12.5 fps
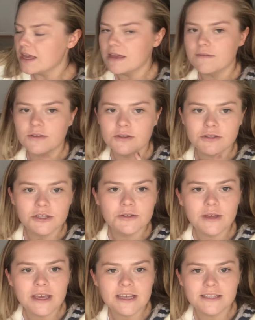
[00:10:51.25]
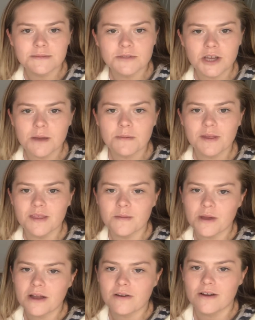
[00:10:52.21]
If you do hear some typing in the
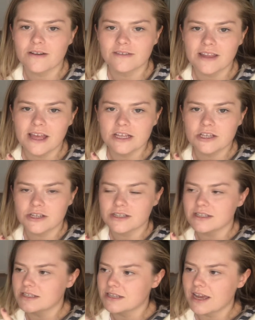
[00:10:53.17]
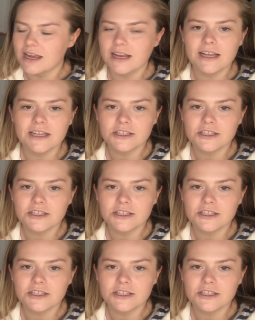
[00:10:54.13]
background, that's just Hayley.